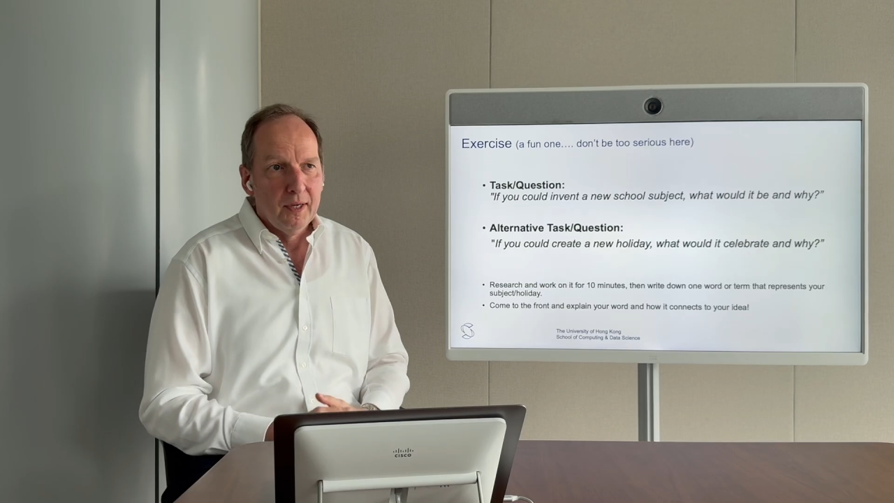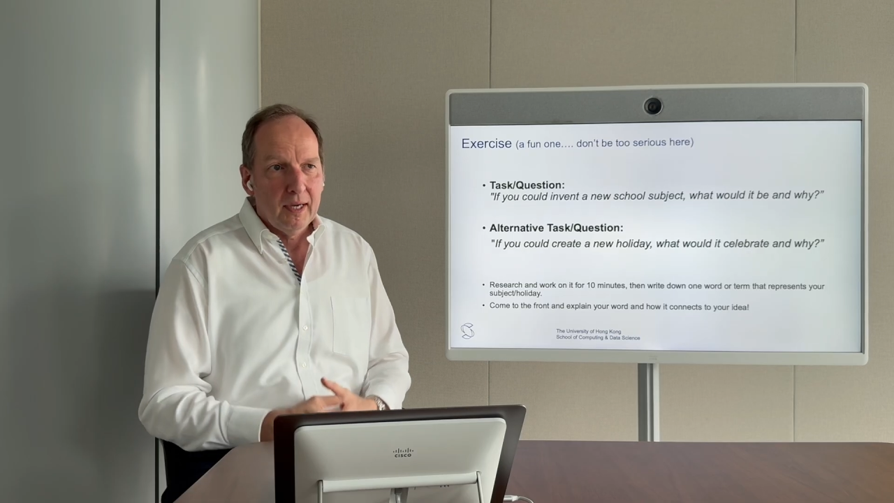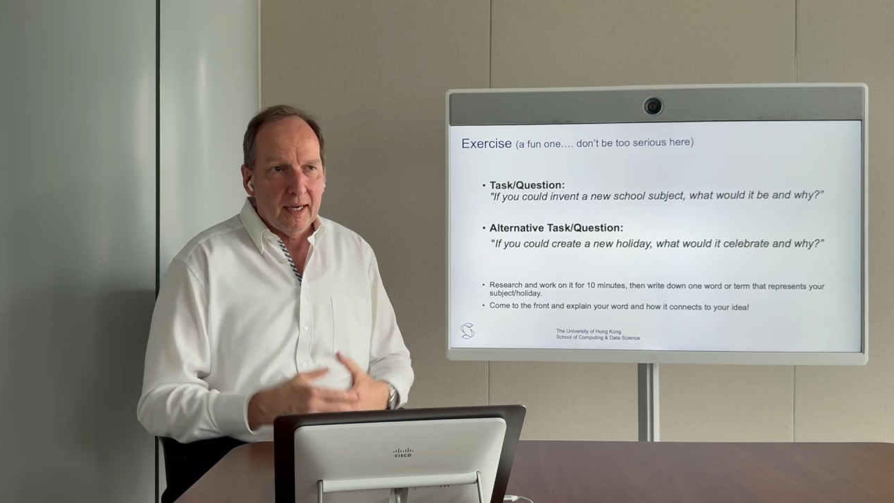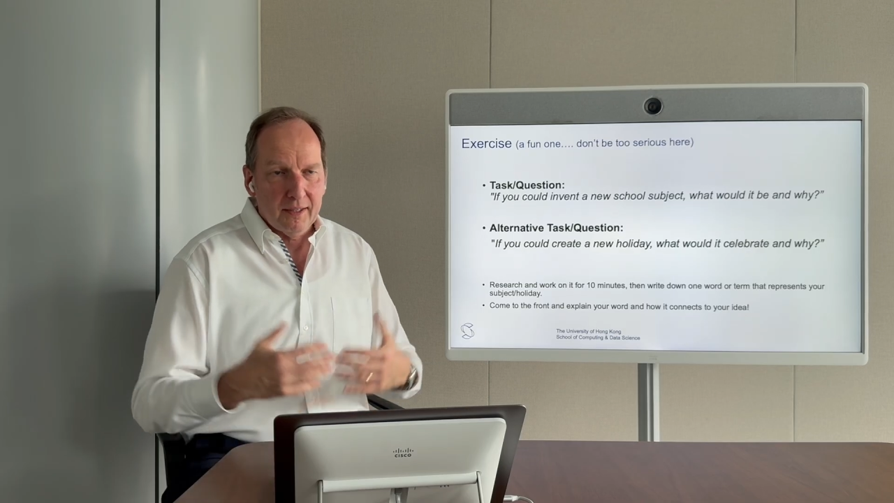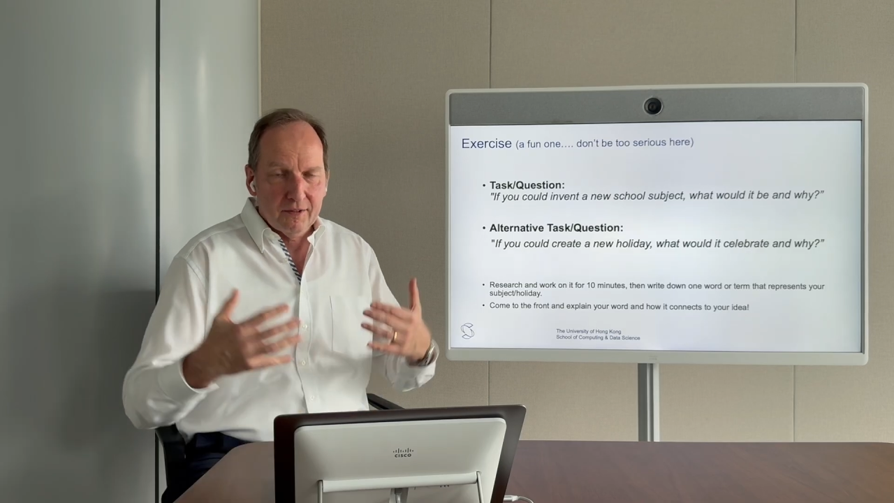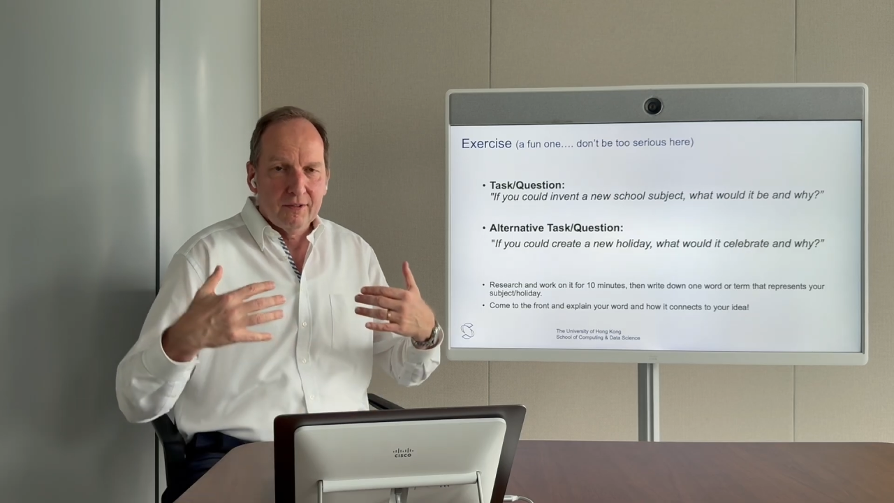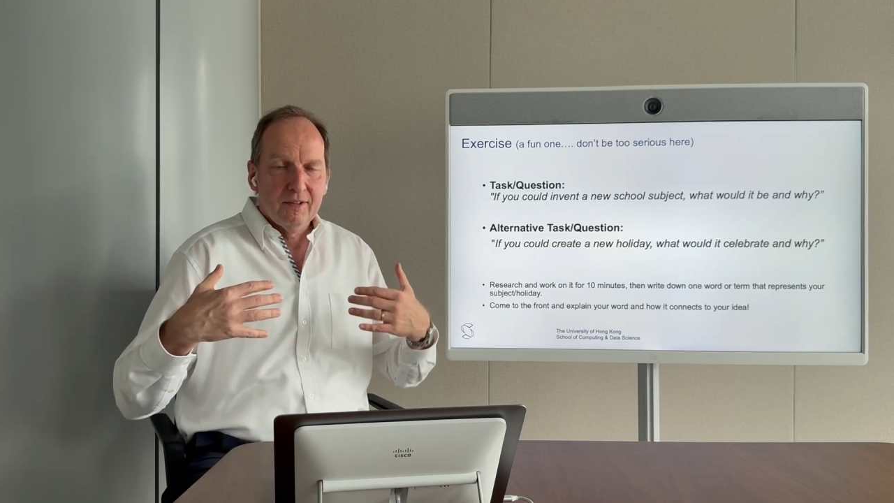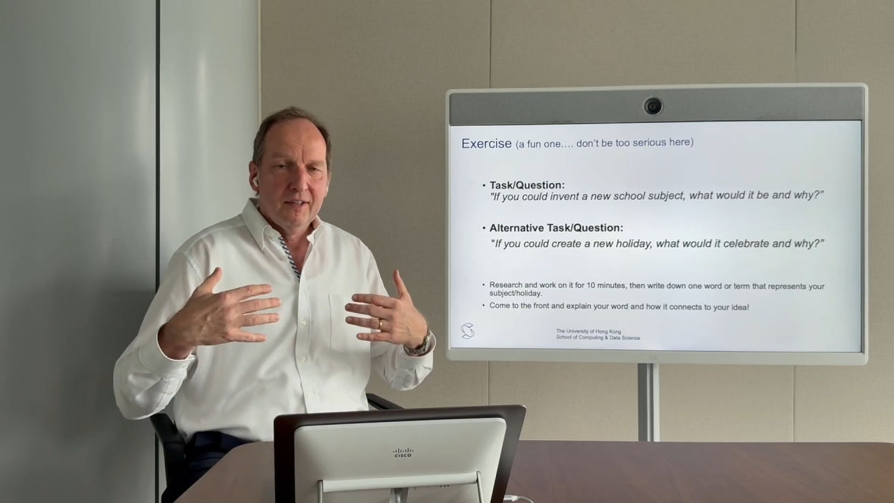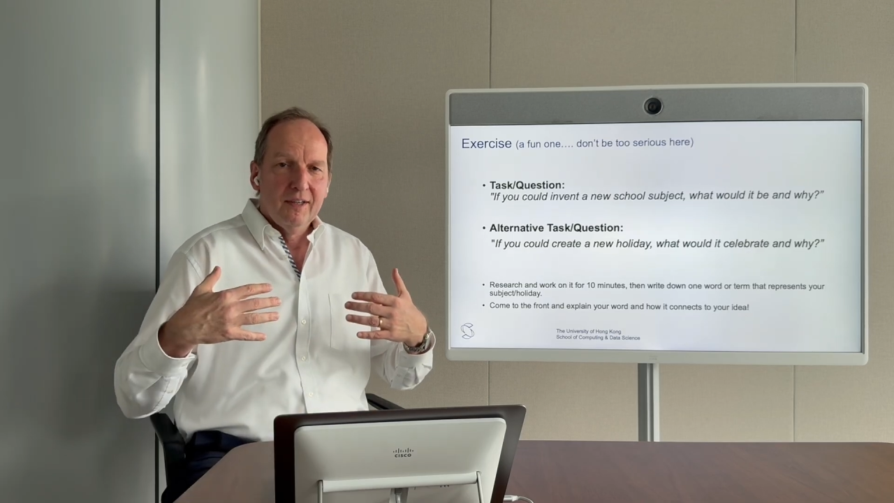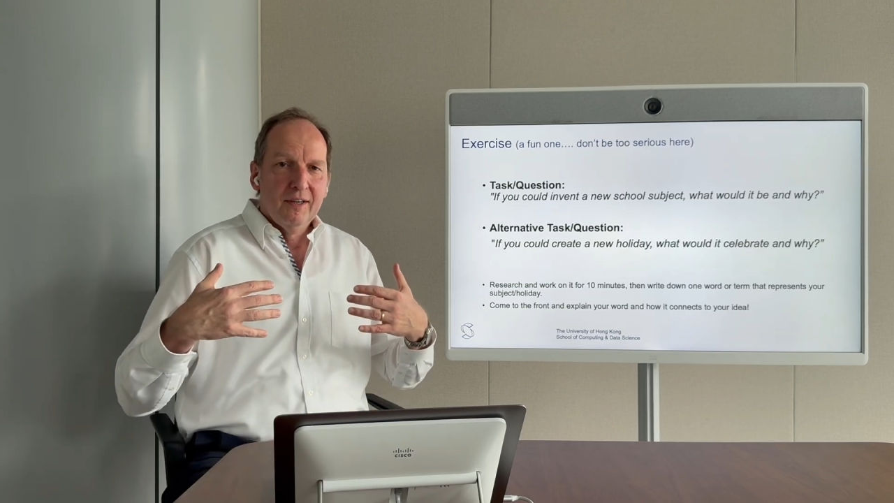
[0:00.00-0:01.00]
as
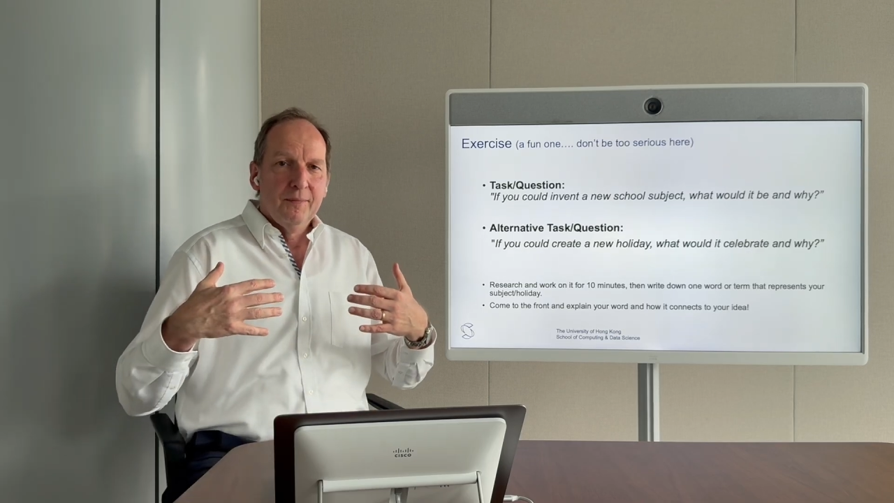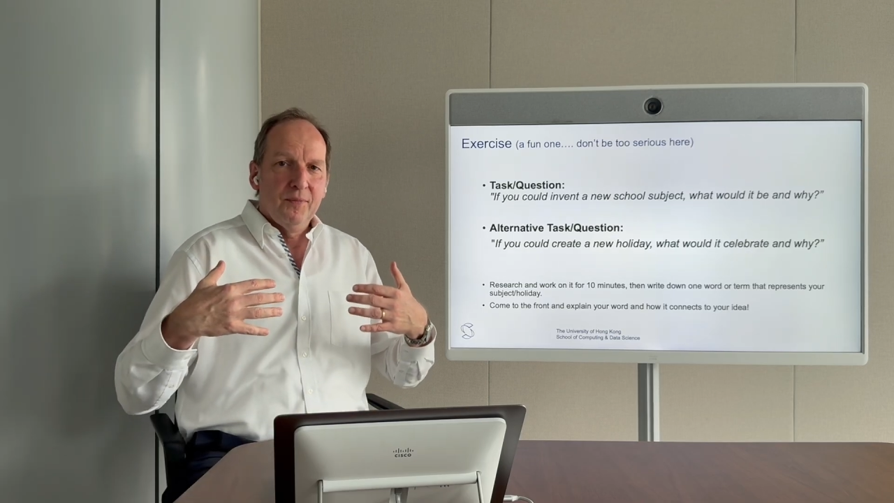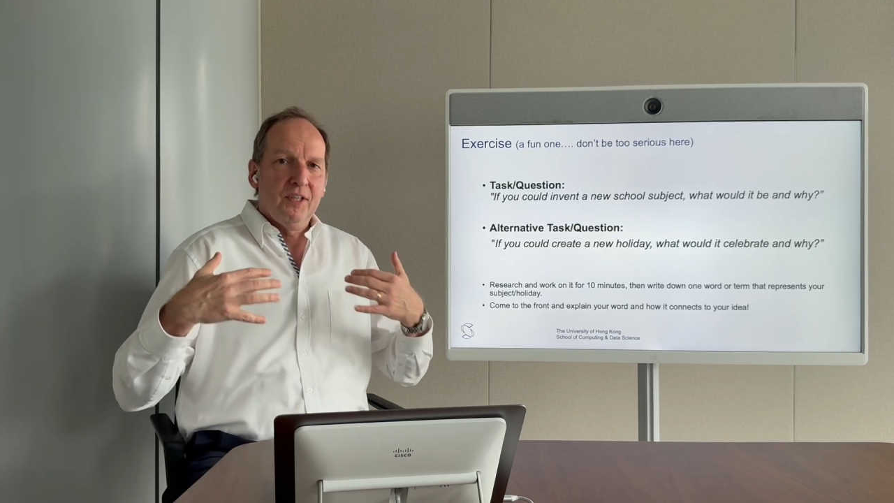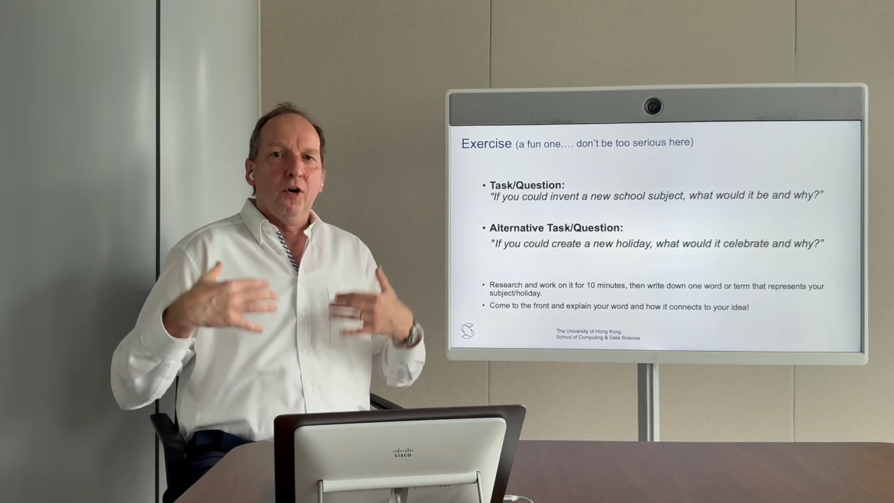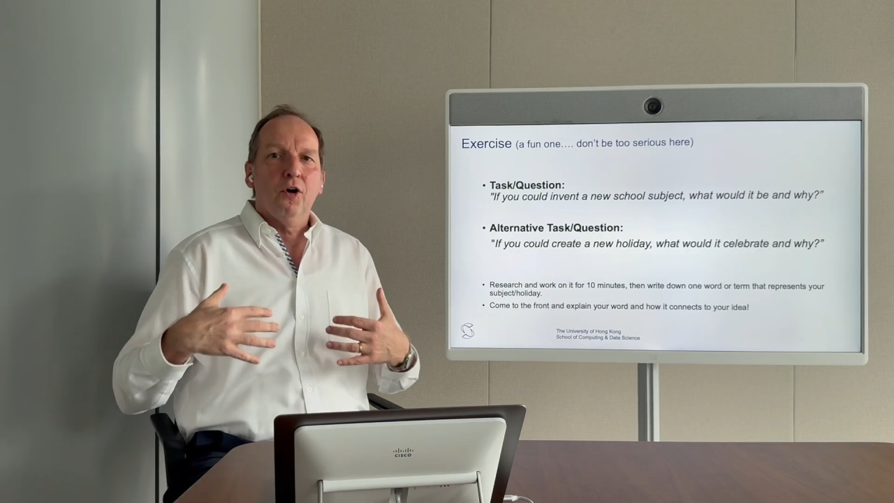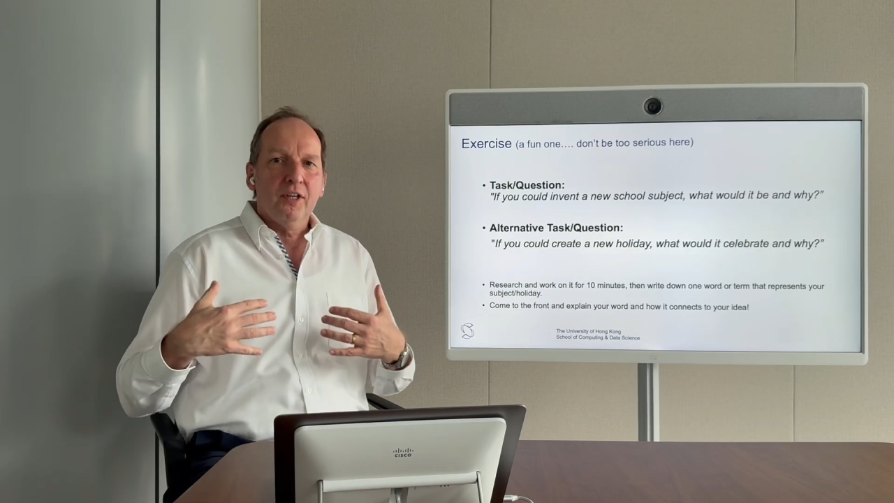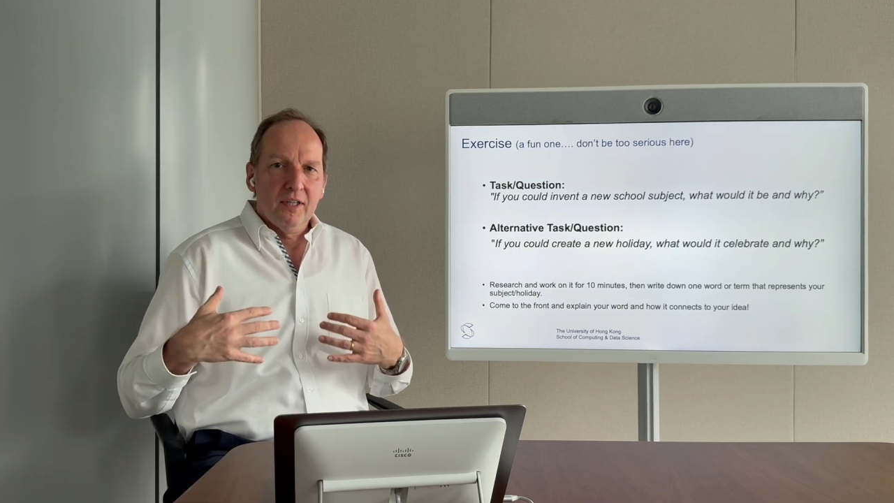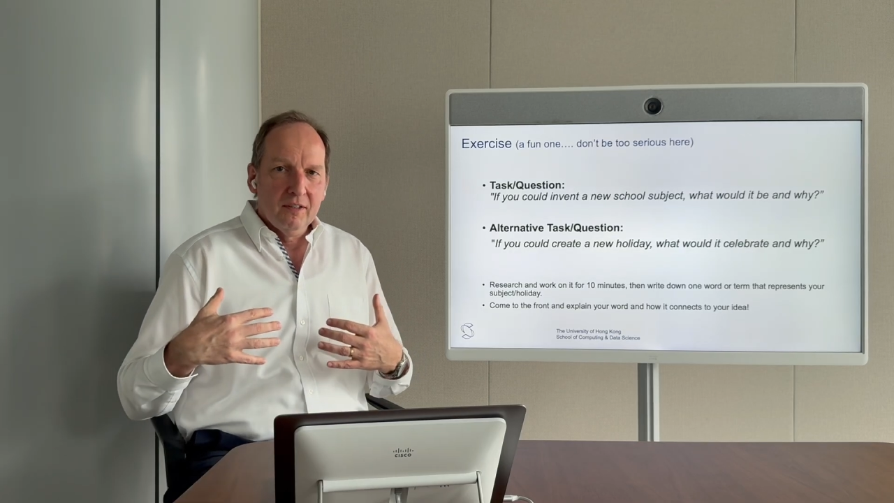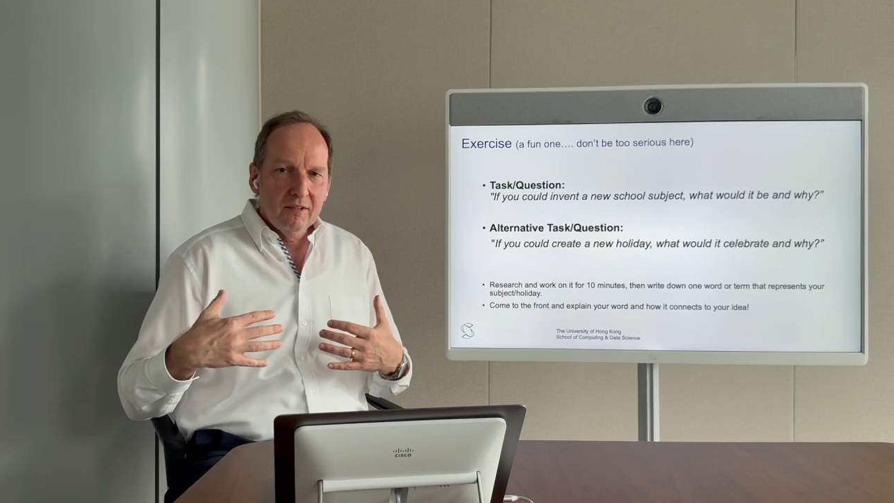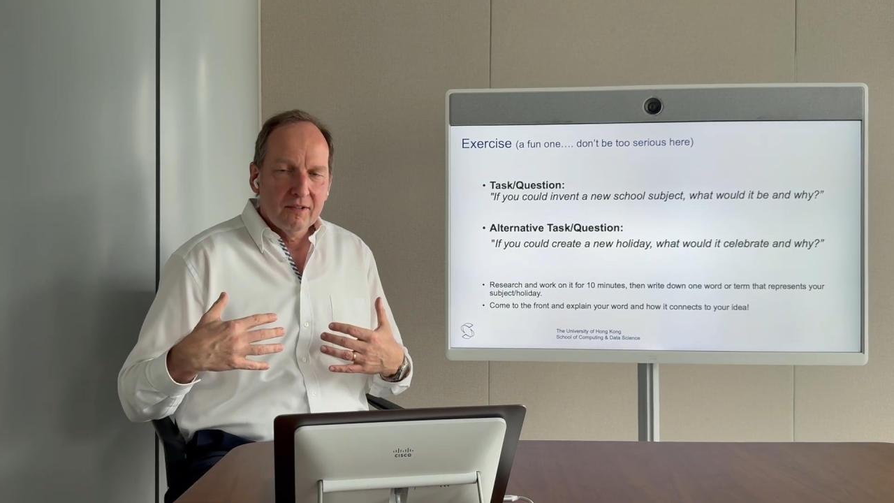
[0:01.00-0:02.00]
the
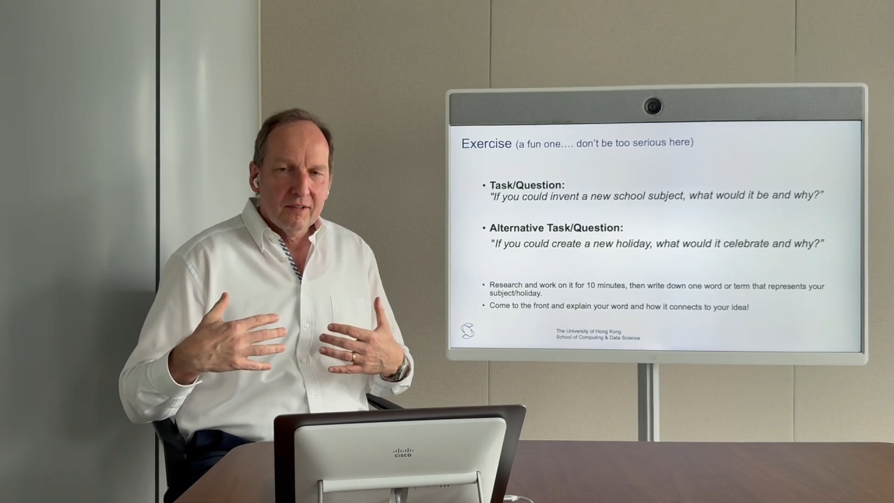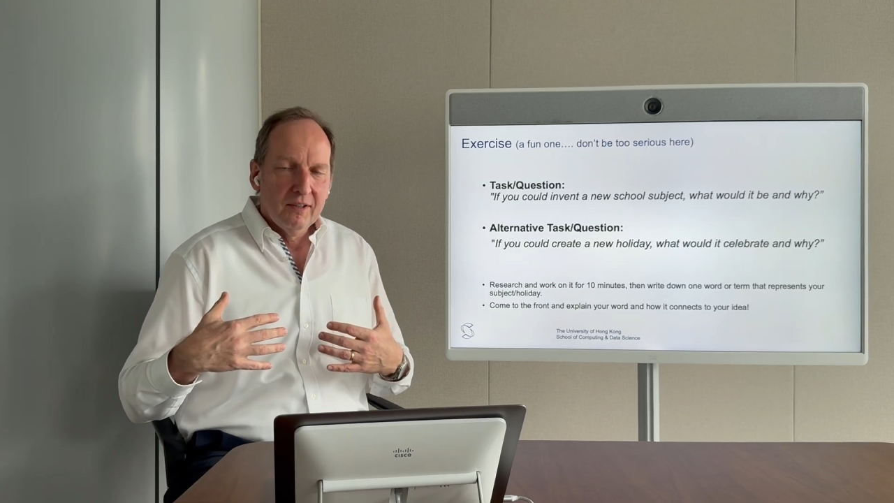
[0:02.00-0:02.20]
audience,